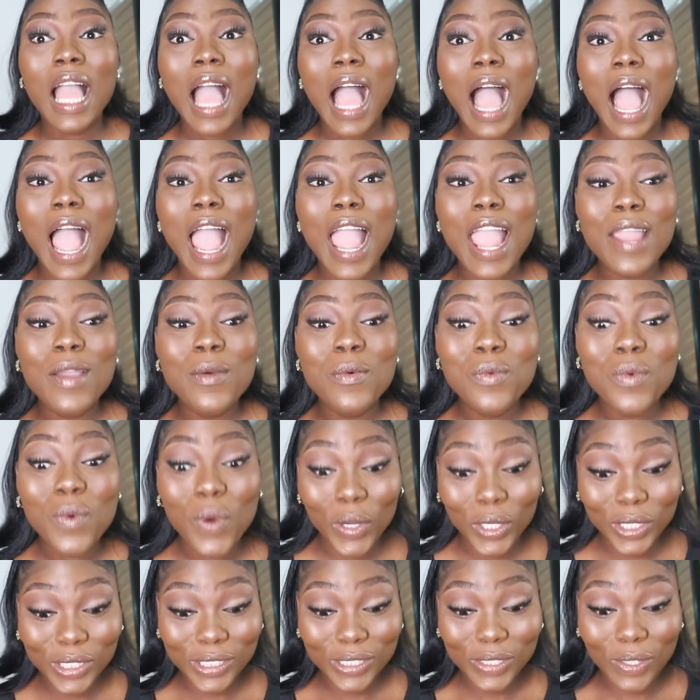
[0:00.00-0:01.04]
I
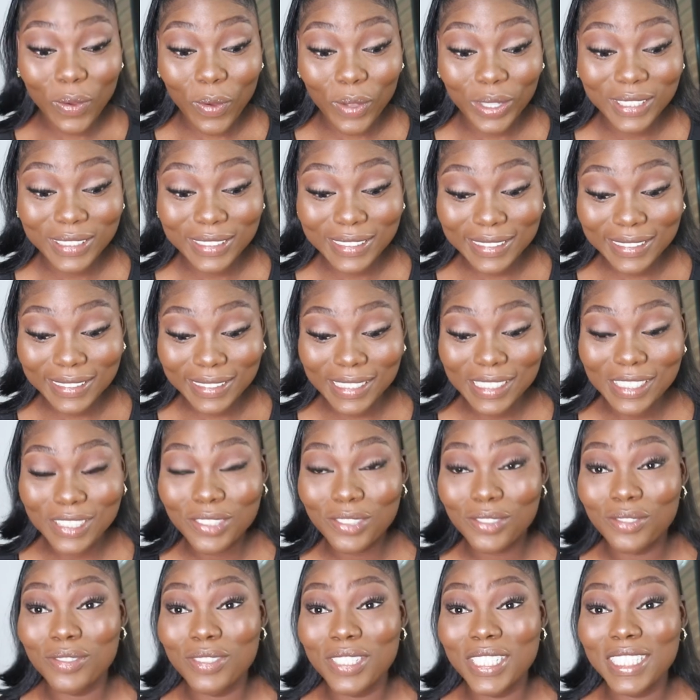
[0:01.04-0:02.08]
was
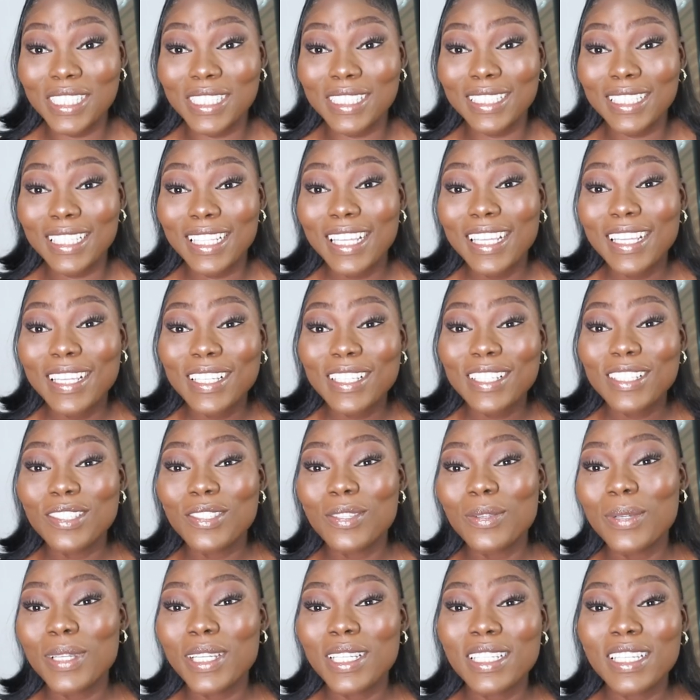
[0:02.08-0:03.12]
considering
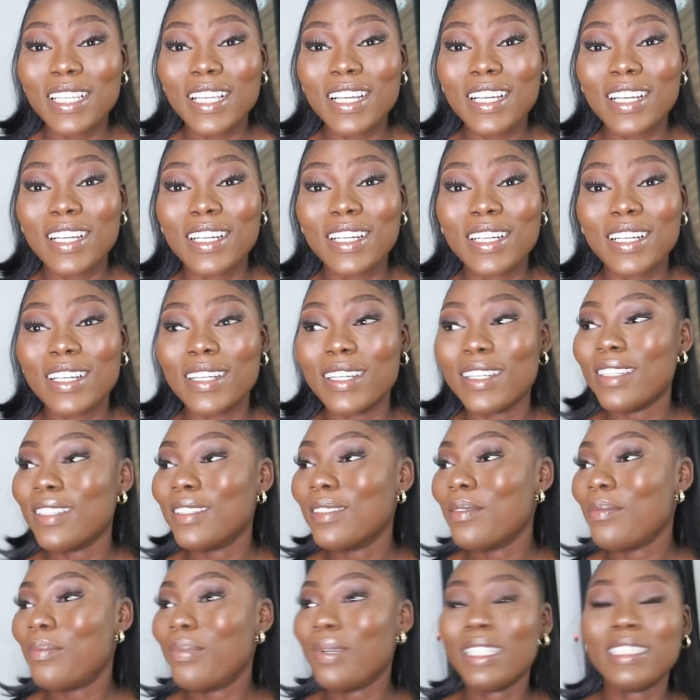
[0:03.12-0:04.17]
doing uh,
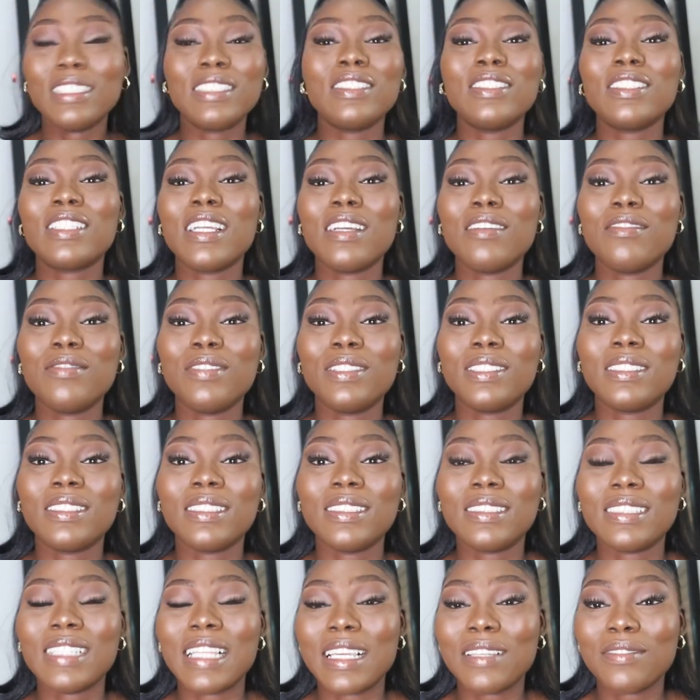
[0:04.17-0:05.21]
places you can
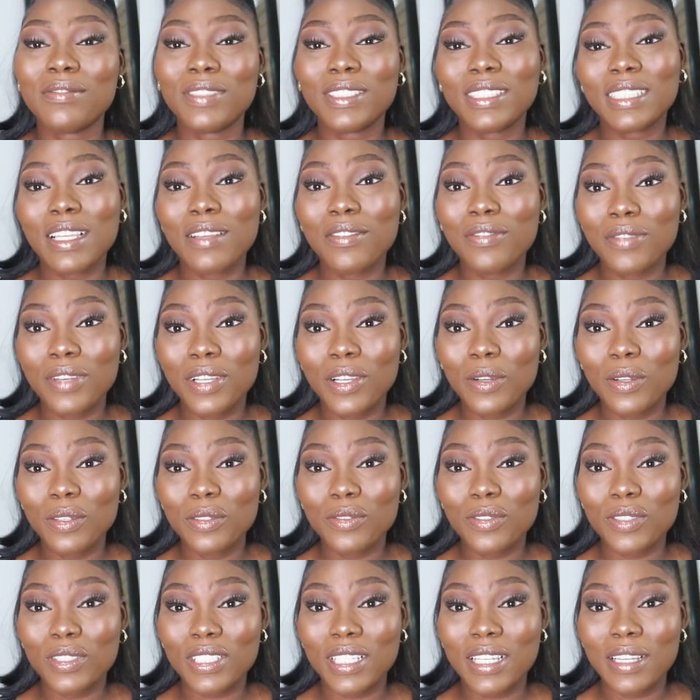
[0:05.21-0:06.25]
visit, like visa-free
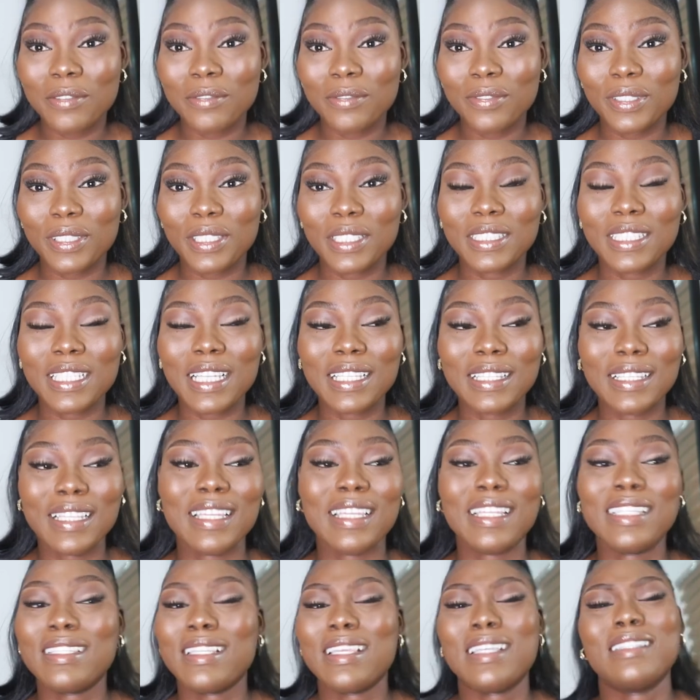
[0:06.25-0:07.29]
countries you can visit, and
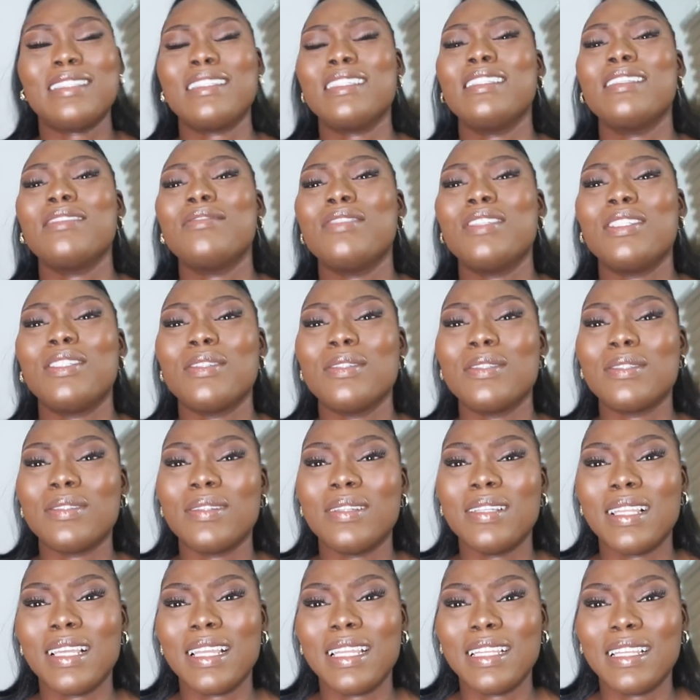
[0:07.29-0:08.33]
then I started seeing the videos
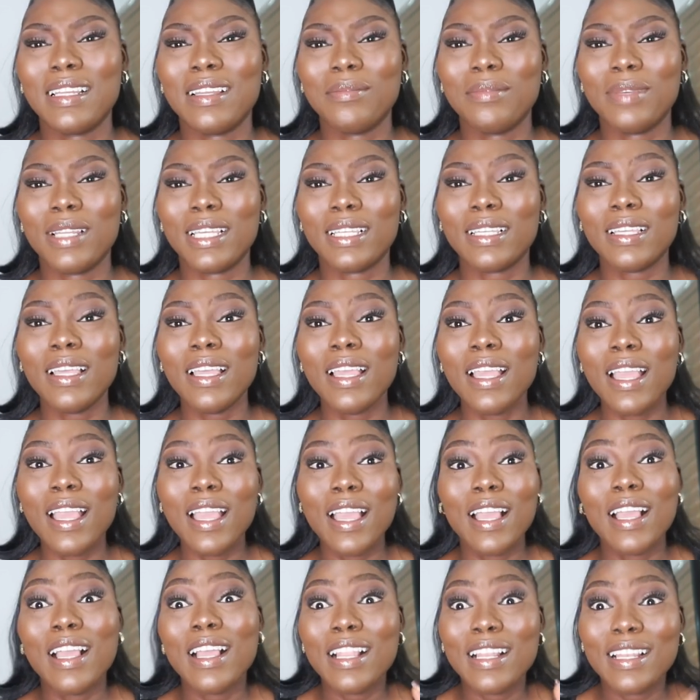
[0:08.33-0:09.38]
online, and I'm like
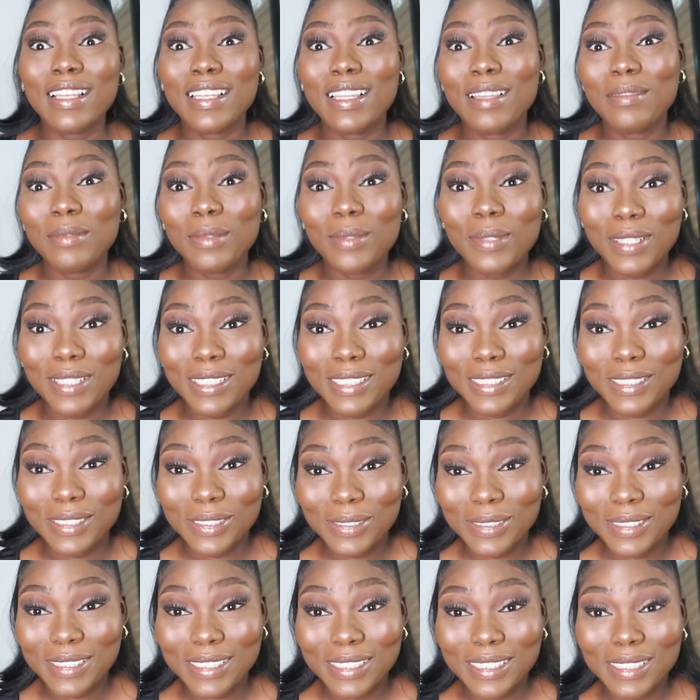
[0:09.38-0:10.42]
let me quickly
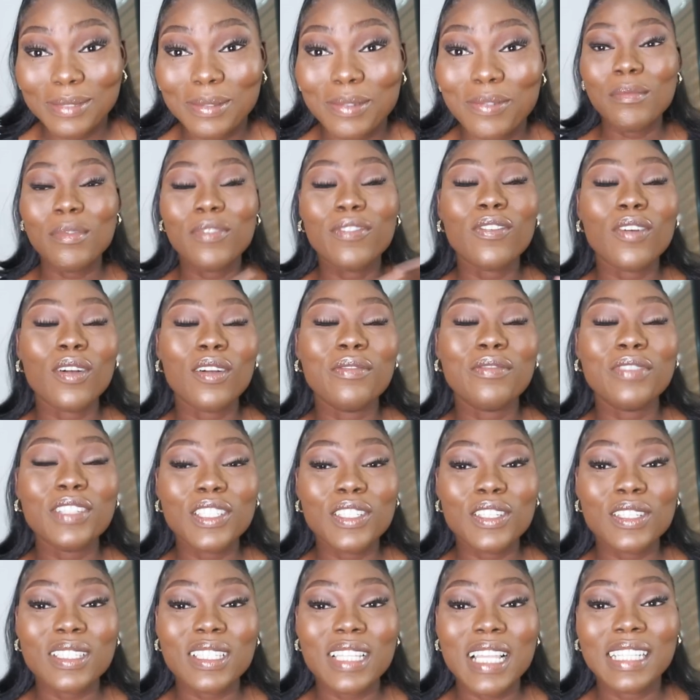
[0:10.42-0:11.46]
do this before
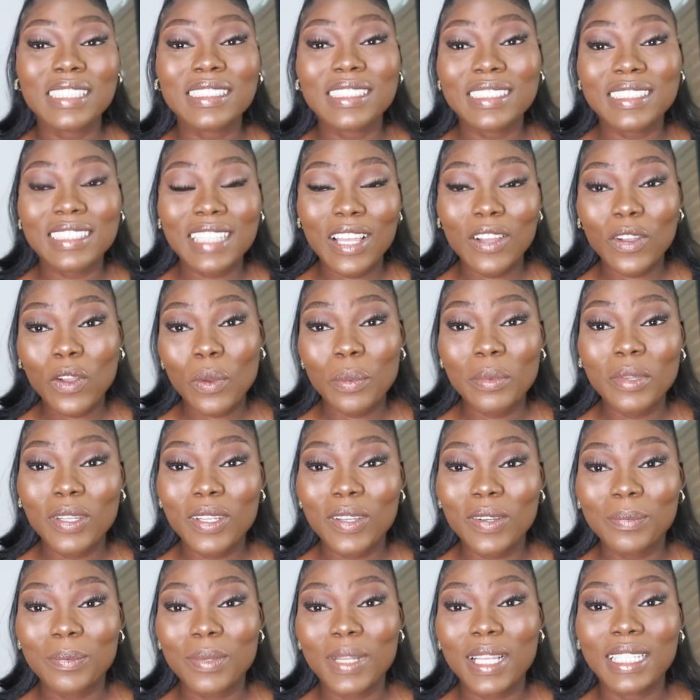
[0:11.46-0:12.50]
videos like this start coming
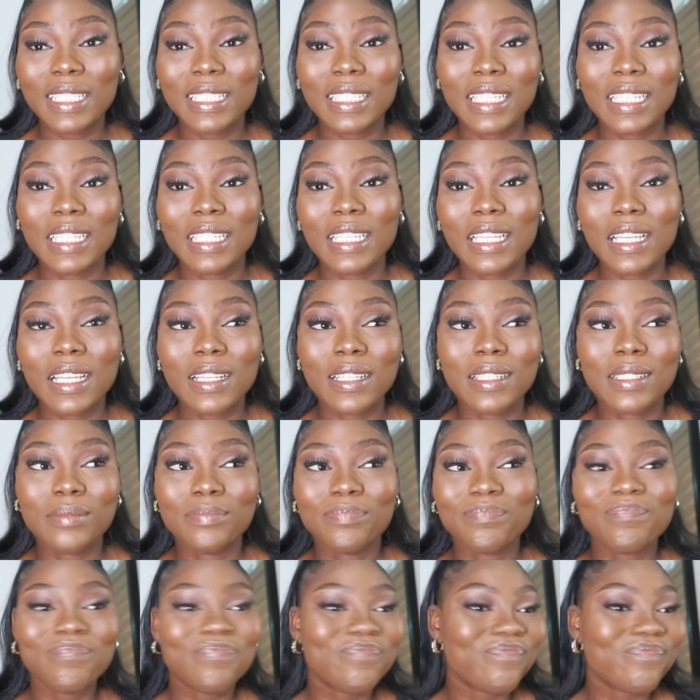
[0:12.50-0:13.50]
up and then um,